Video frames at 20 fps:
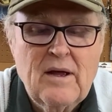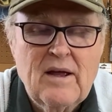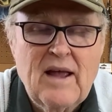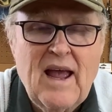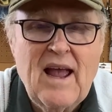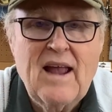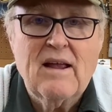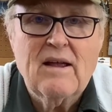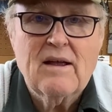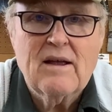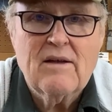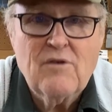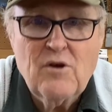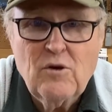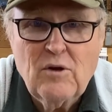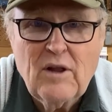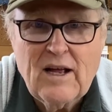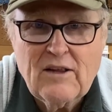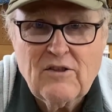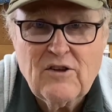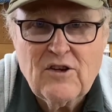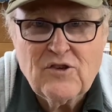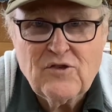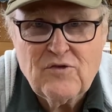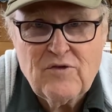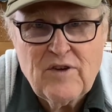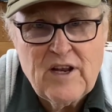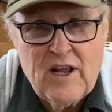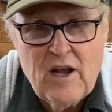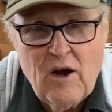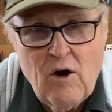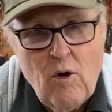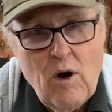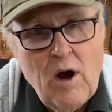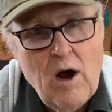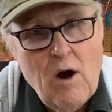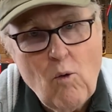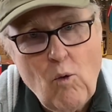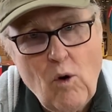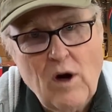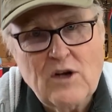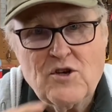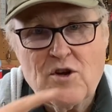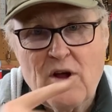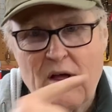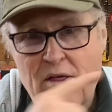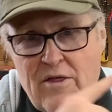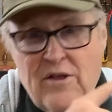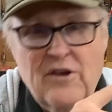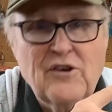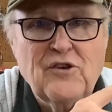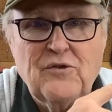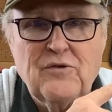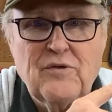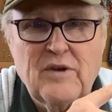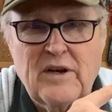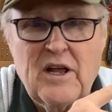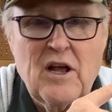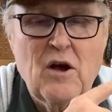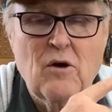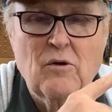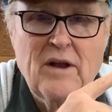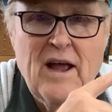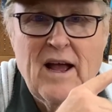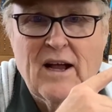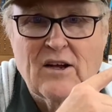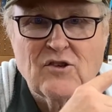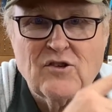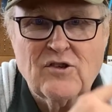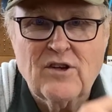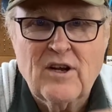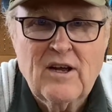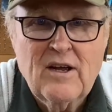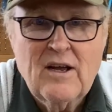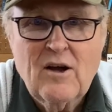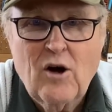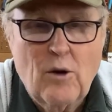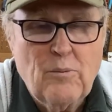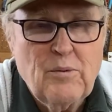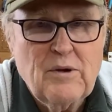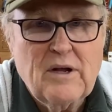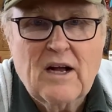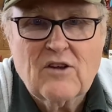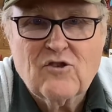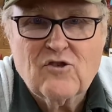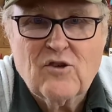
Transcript: Hey, if you like this video, watch this video next. Hope you got